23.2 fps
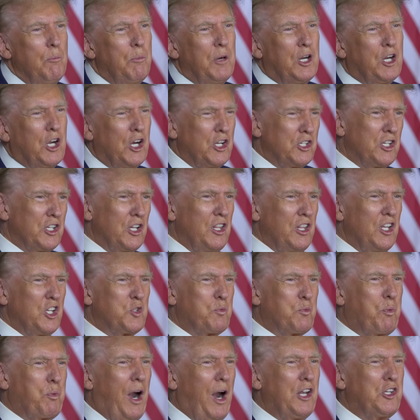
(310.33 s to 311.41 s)
Because of
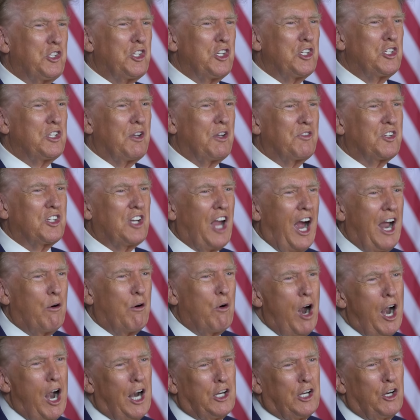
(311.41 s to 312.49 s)
this, prices have
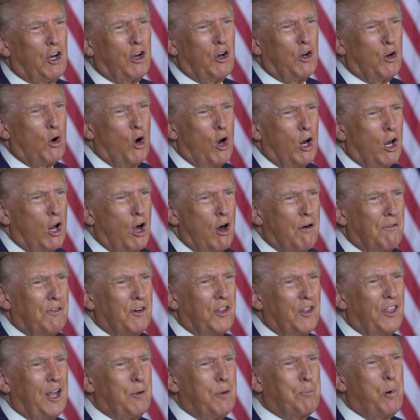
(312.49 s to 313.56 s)
skyrocketed all
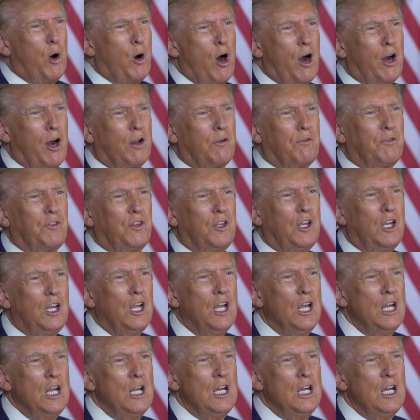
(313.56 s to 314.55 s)
over that part of the